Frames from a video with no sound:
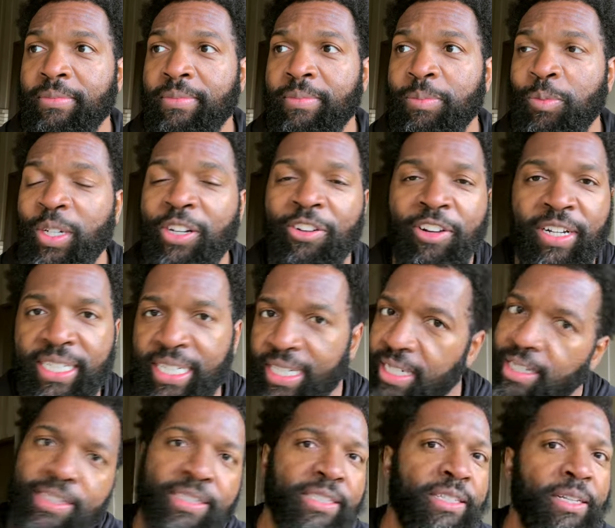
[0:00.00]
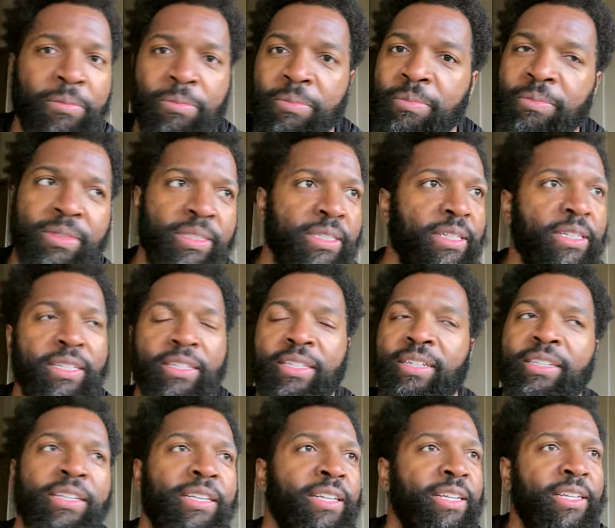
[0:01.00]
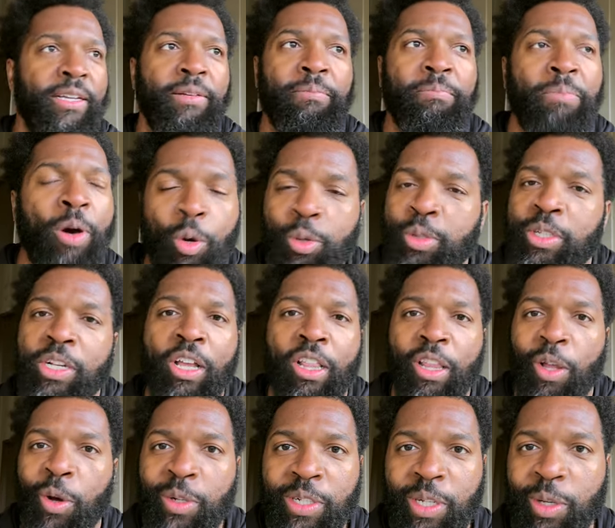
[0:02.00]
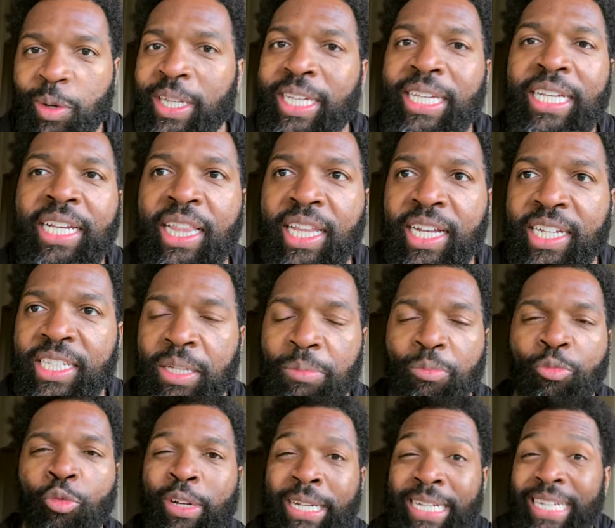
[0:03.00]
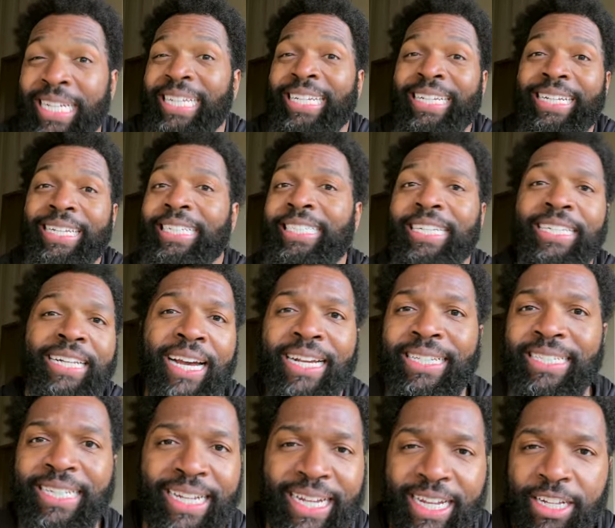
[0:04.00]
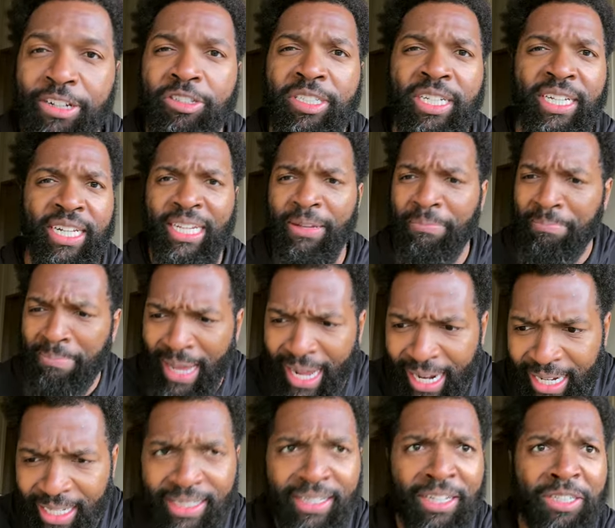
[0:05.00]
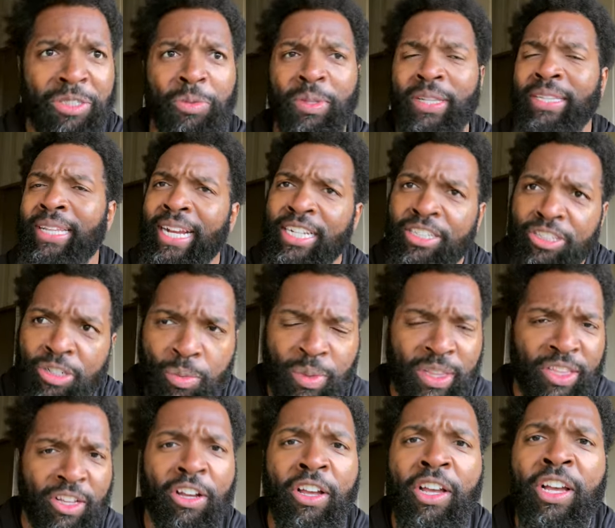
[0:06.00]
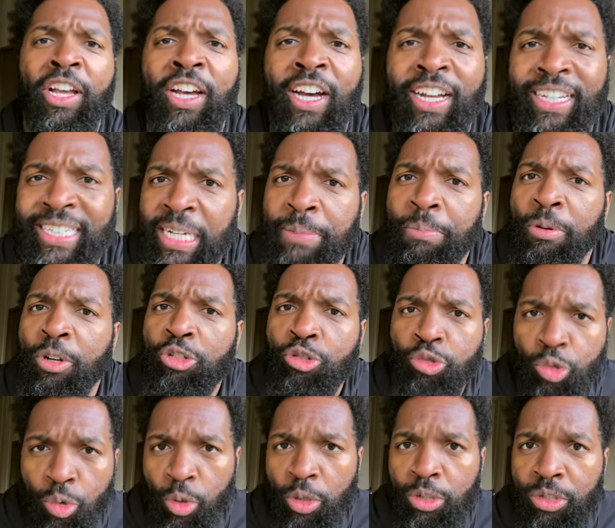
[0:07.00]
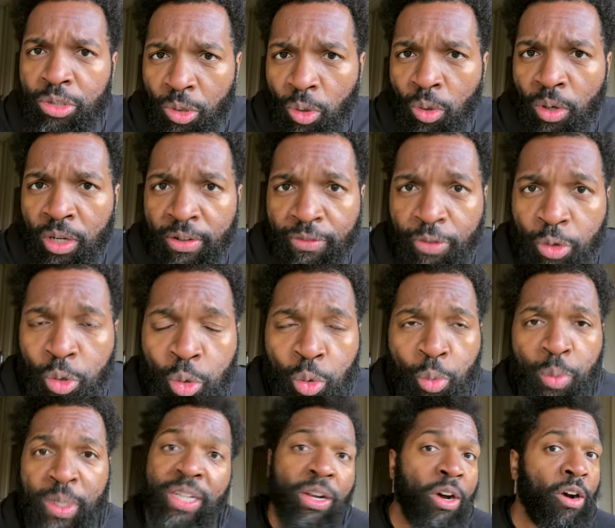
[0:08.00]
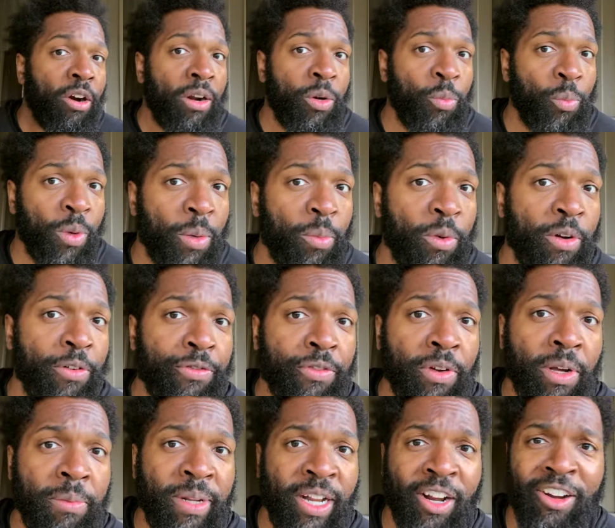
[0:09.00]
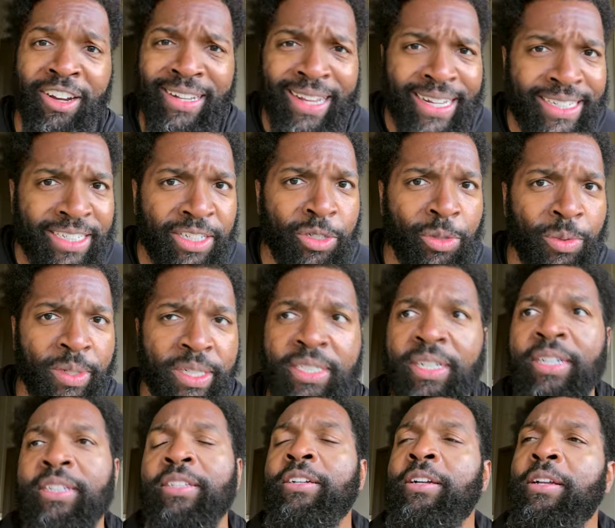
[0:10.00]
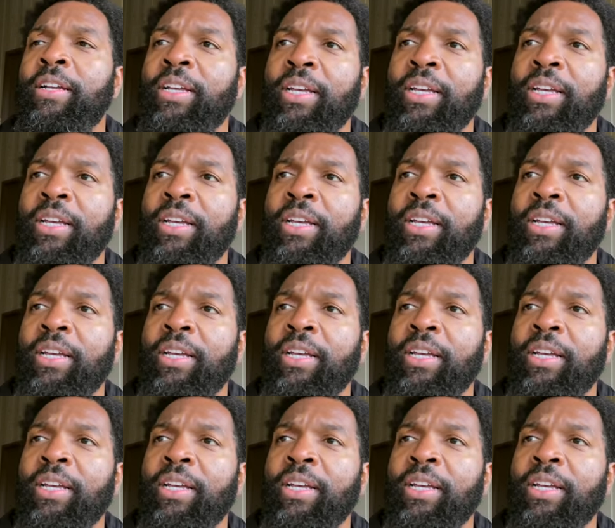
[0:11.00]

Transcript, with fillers: we're in need of some post colonial healing, some re indigenizing energy to get back in touch with nature, with a, a, deeper, truer story of who we are and where we're from and our connection to each other.